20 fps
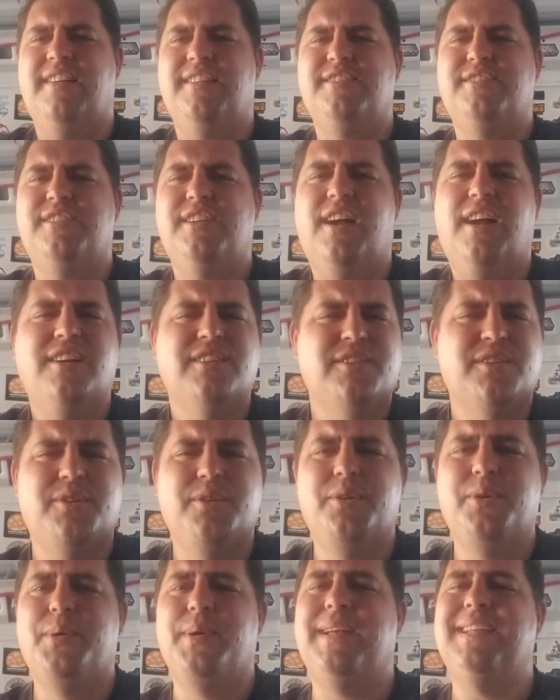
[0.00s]
Doctor
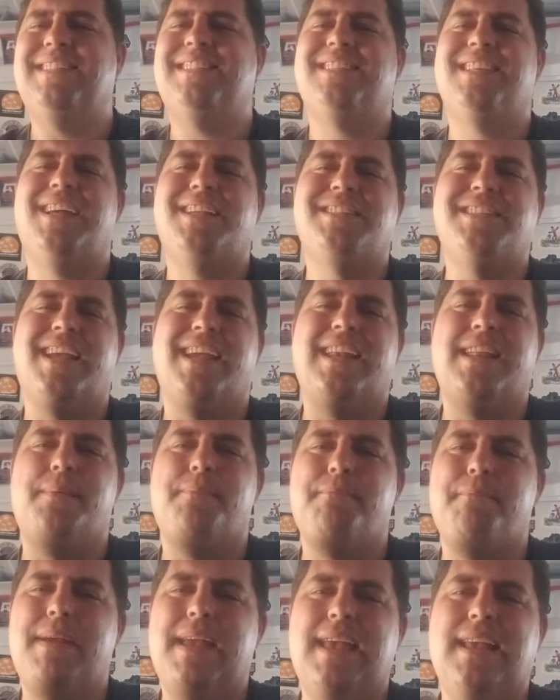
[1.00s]
Who is such an
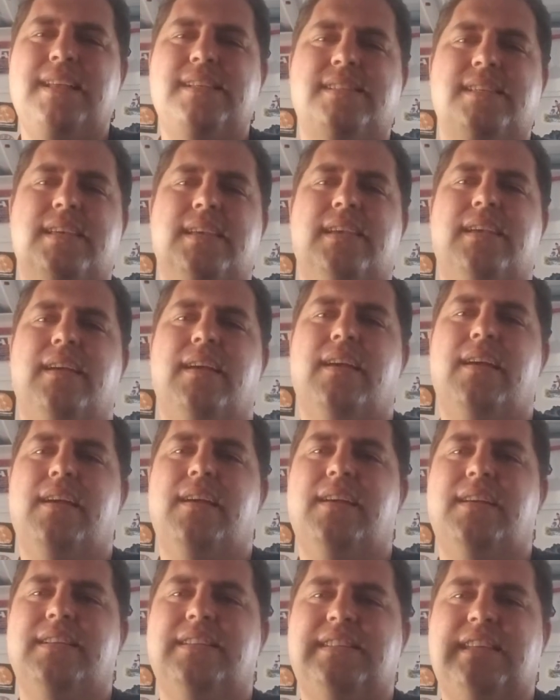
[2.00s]
amazing
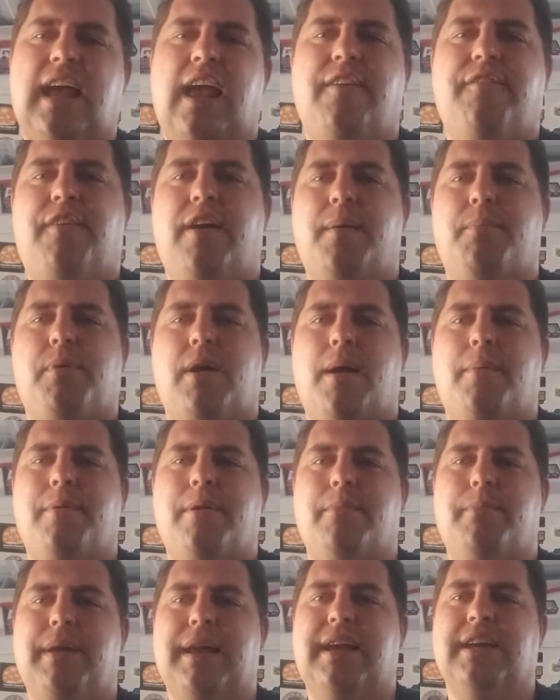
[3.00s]
sci-fi property
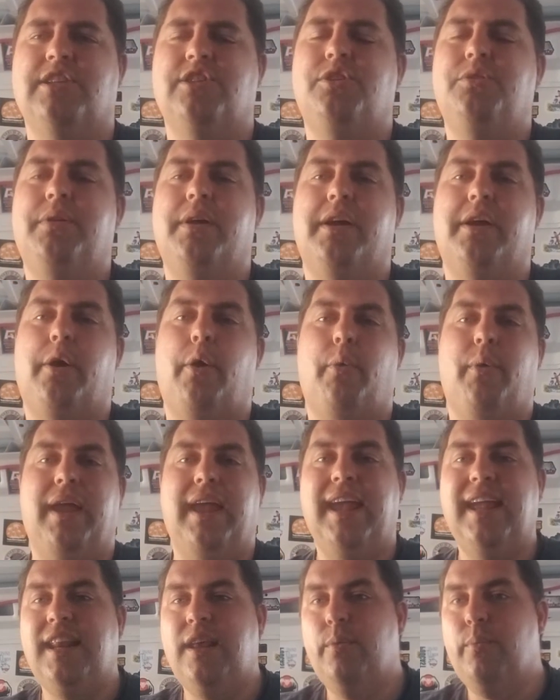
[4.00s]
because you can go
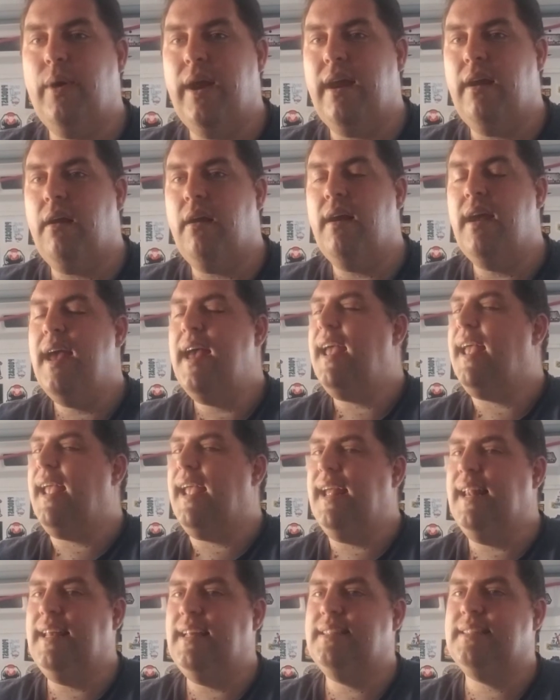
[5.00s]
anywhere,
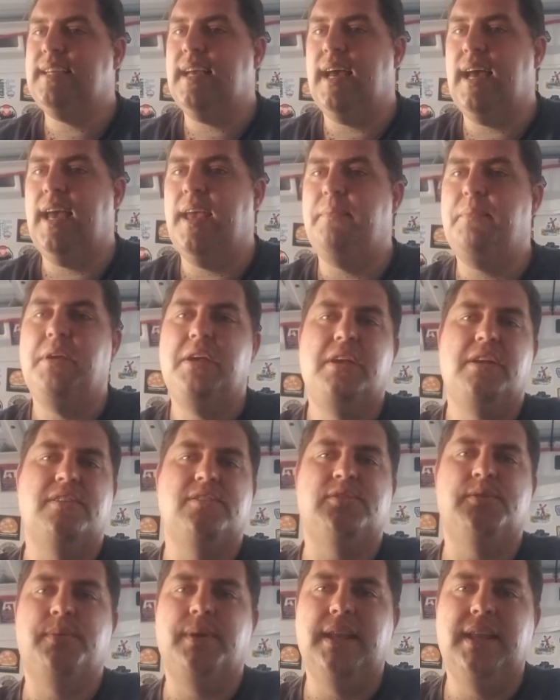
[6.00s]
anytime,
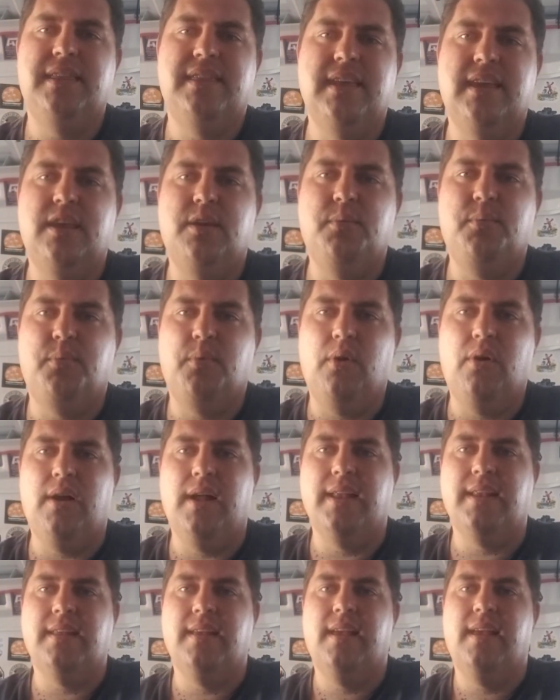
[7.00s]
do anything you want.